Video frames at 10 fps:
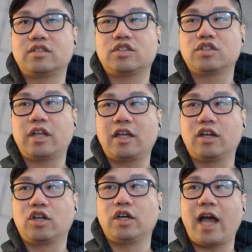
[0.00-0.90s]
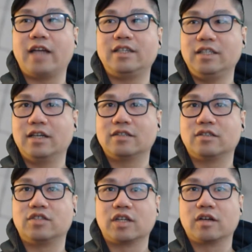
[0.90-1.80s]
just like a good idea to
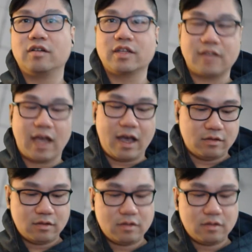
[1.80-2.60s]
zero this out.